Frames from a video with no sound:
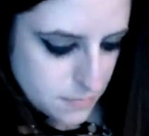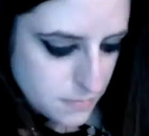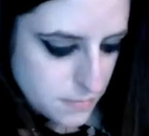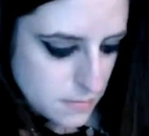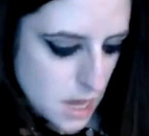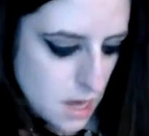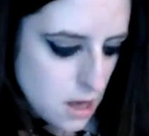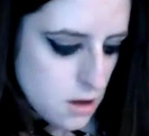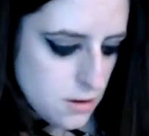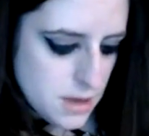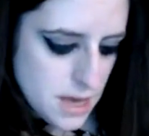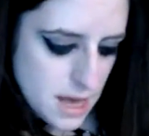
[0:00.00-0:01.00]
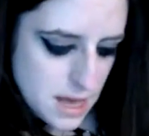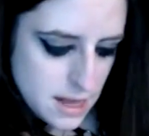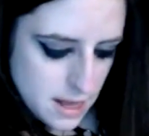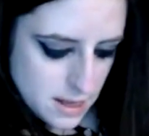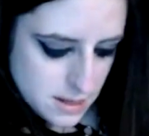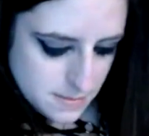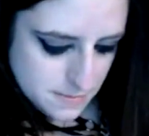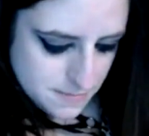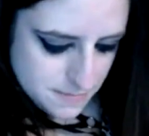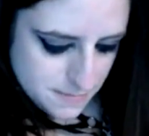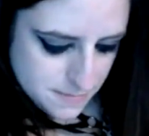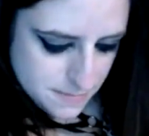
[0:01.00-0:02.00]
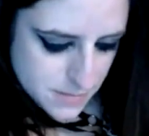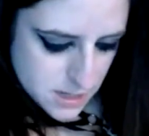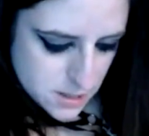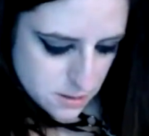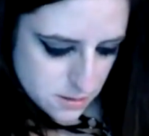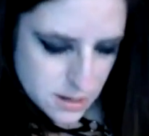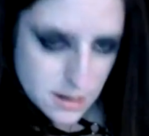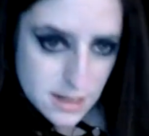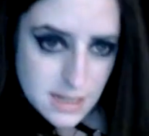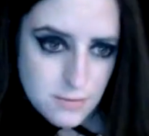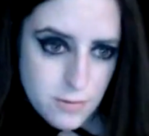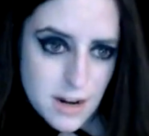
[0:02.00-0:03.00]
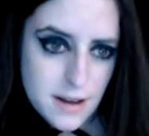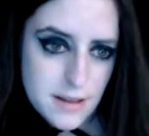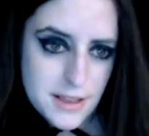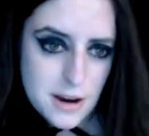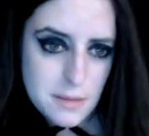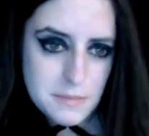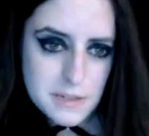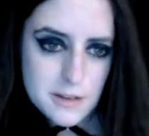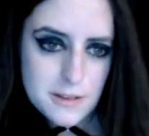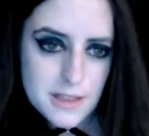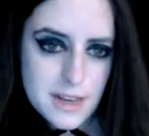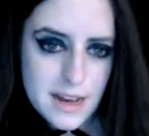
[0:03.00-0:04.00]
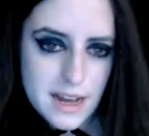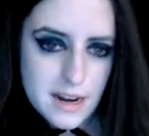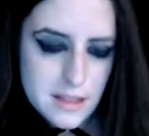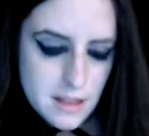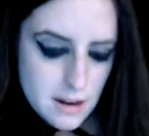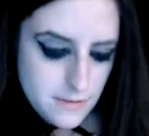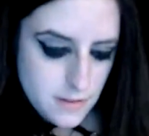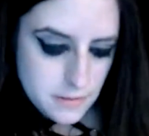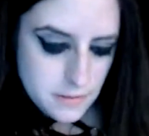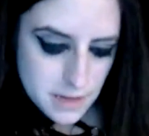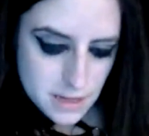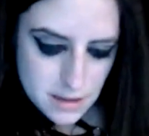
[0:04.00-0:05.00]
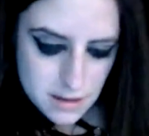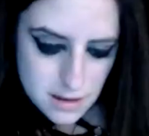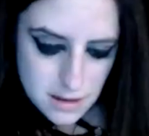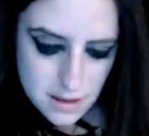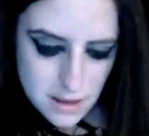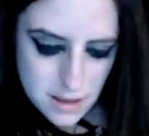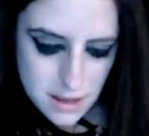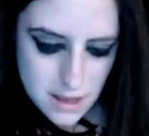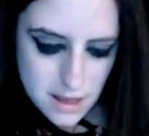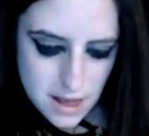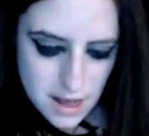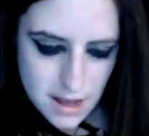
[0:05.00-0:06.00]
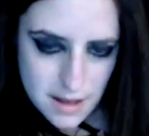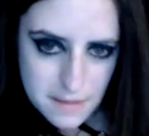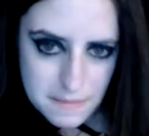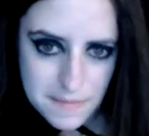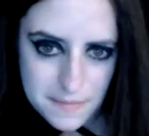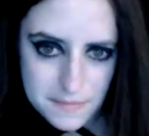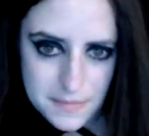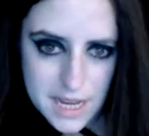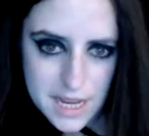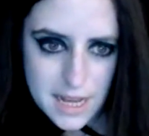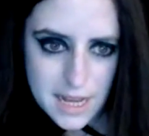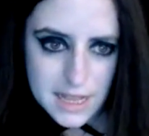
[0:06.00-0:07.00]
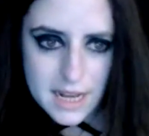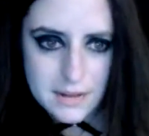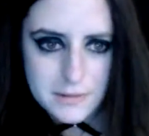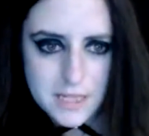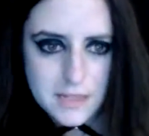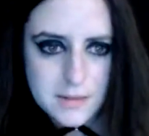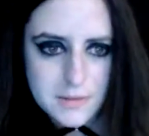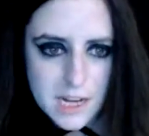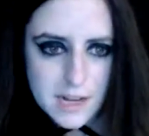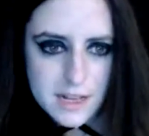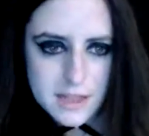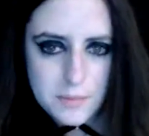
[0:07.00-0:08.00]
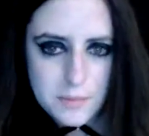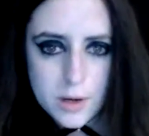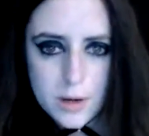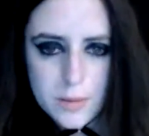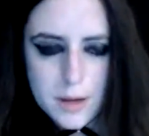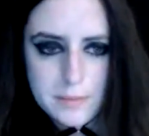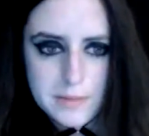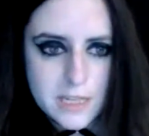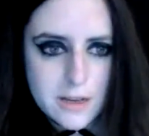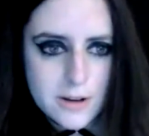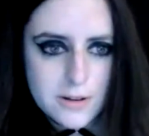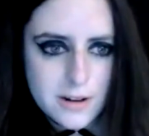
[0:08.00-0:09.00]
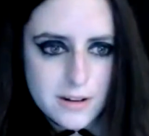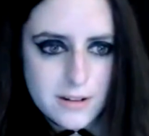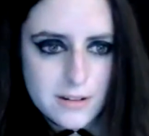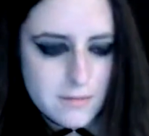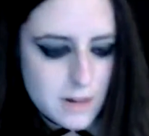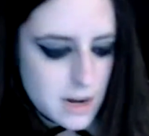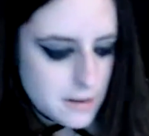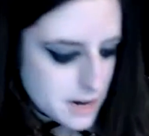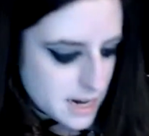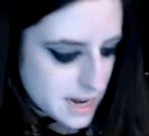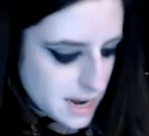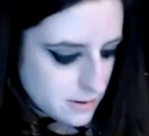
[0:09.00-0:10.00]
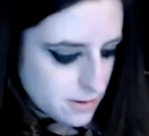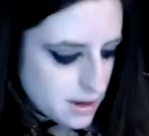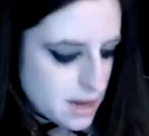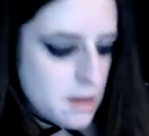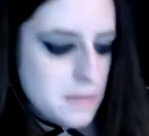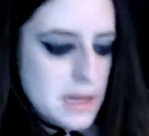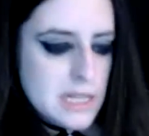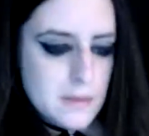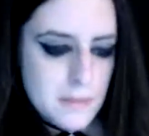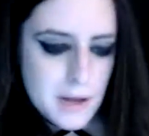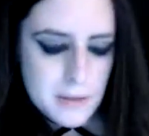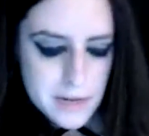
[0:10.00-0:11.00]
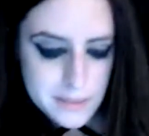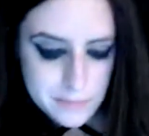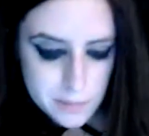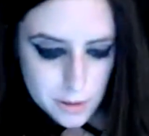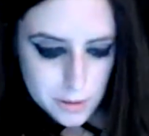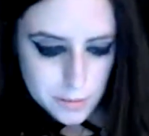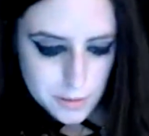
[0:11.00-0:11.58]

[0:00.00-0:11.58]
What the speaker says: Oh yeah, so there is one other episode that I had a lot of fun with. And that was the boob episode where I read angry comments about my boobs.